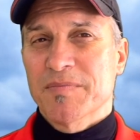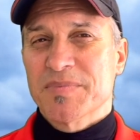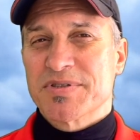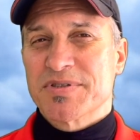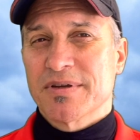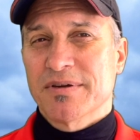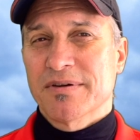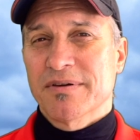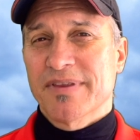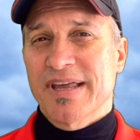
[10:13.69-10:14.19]

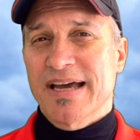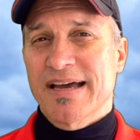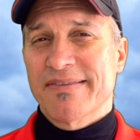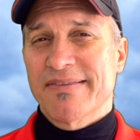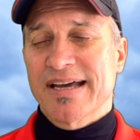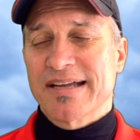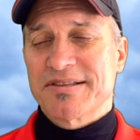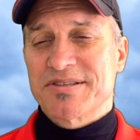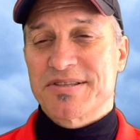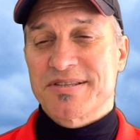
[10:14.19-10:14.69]
So
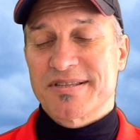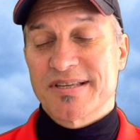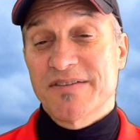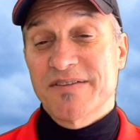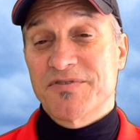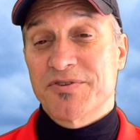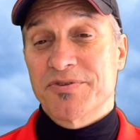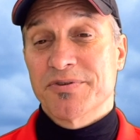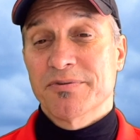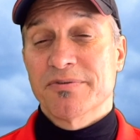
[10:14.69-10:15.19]
that's,
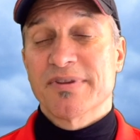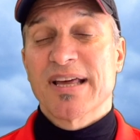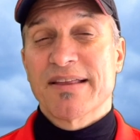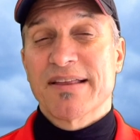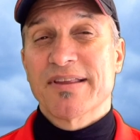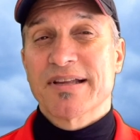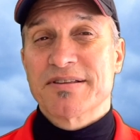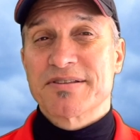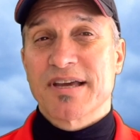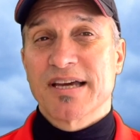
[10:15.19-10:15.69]
if true,
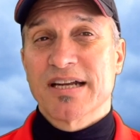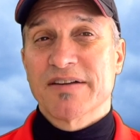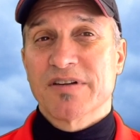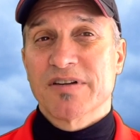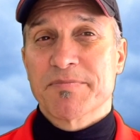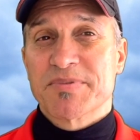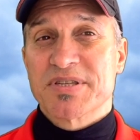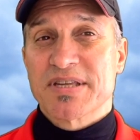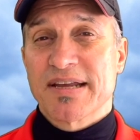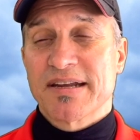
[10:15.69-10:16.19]
that's kind of
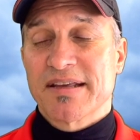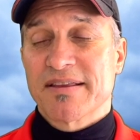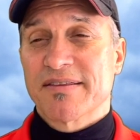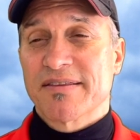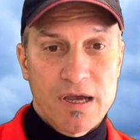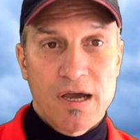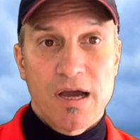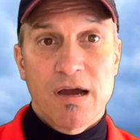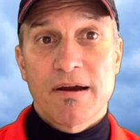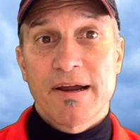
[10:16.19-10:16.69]
an upsetting
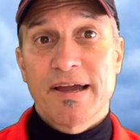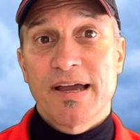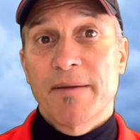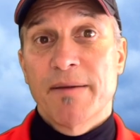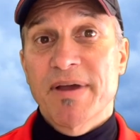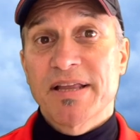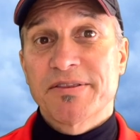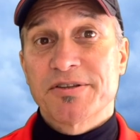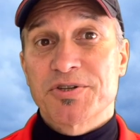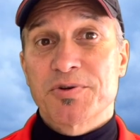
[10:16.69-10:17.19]
thing. All right,
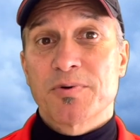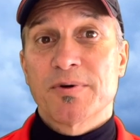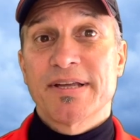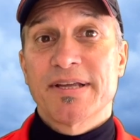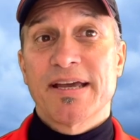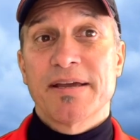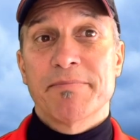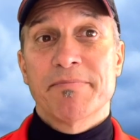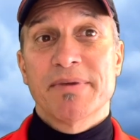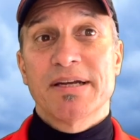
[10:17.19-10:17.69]
I'm at the
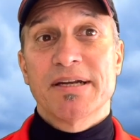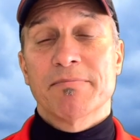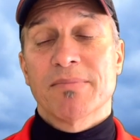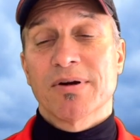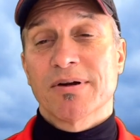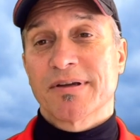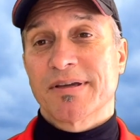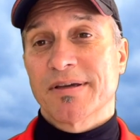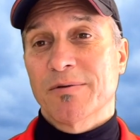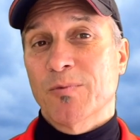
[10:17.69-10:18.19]
28-minute
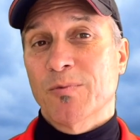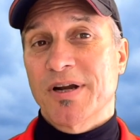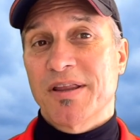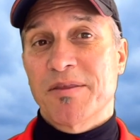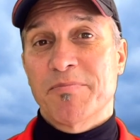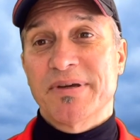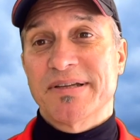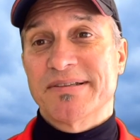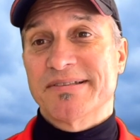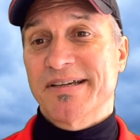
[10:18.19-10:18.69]
mark, and one of
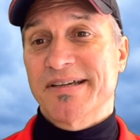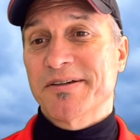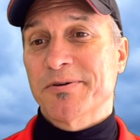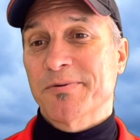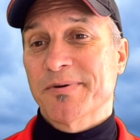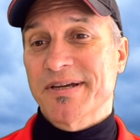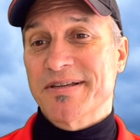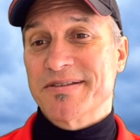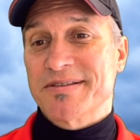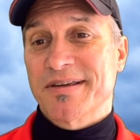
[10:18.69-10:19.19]
the big
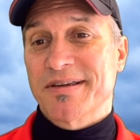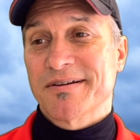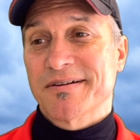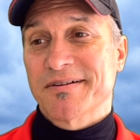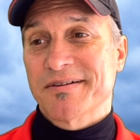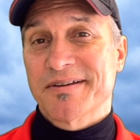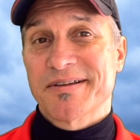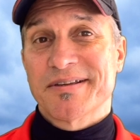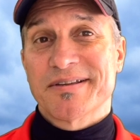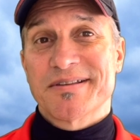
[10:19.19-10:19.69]
takeaways
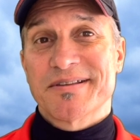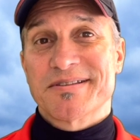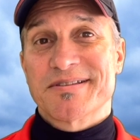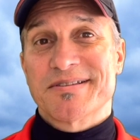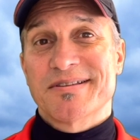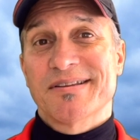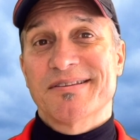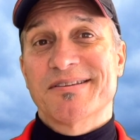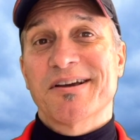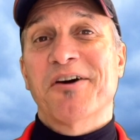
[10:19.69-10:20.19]
here is
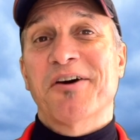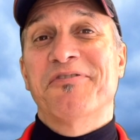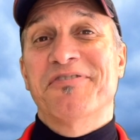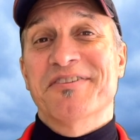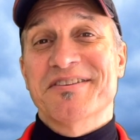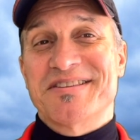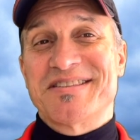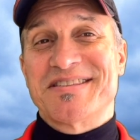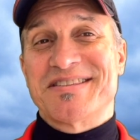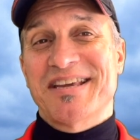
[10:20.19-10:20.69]
the
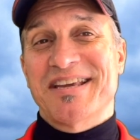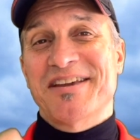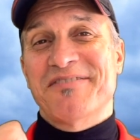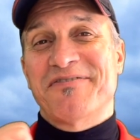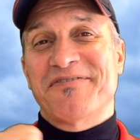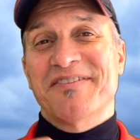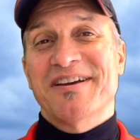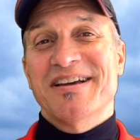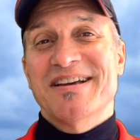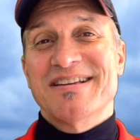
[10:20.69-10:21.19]
dolphin
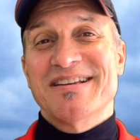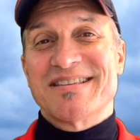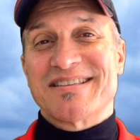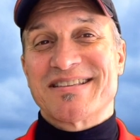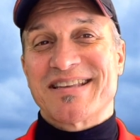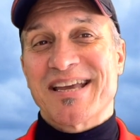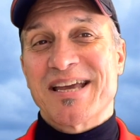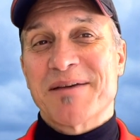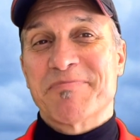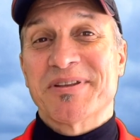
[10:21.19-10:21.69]
safe
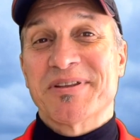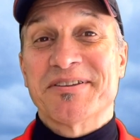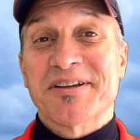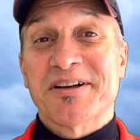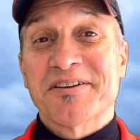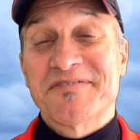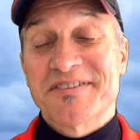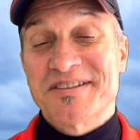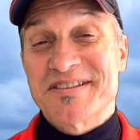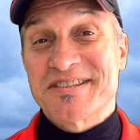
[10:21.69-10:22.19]
stamp, the
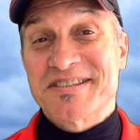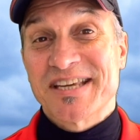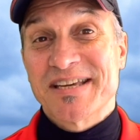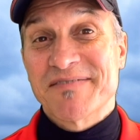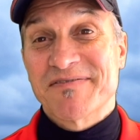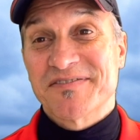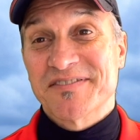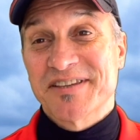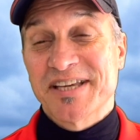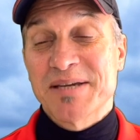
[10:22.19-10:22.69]
dolphin
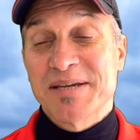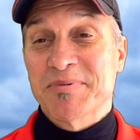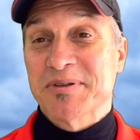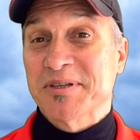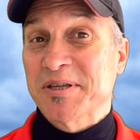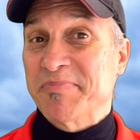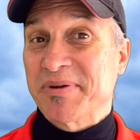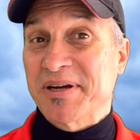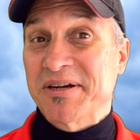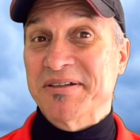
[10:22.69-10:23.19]
safe
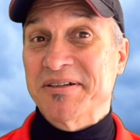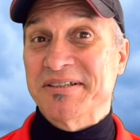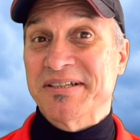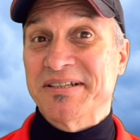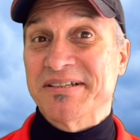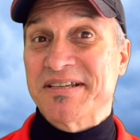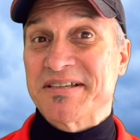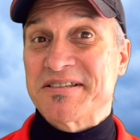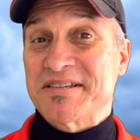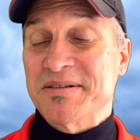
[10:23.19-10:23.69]
label apparently
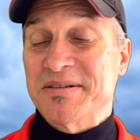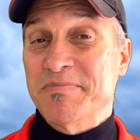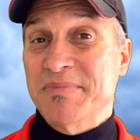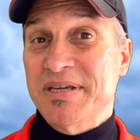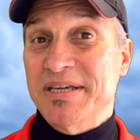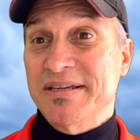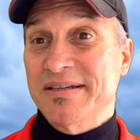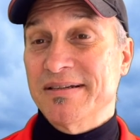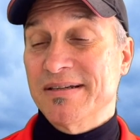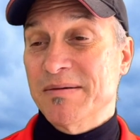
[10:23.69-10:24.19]
doesn't
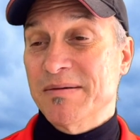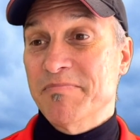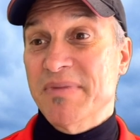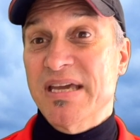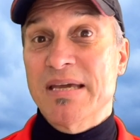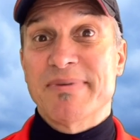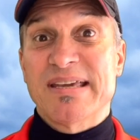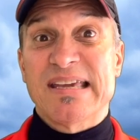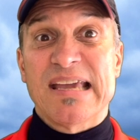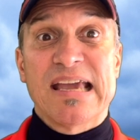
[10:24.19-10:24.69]
mean
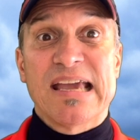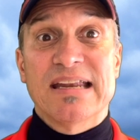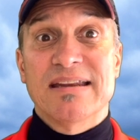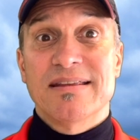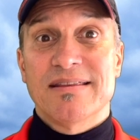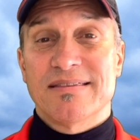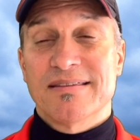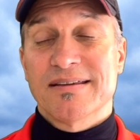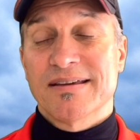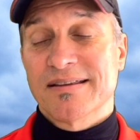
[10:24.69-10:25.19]
maybe
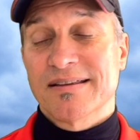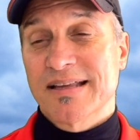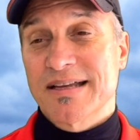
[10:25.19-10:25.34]
anything.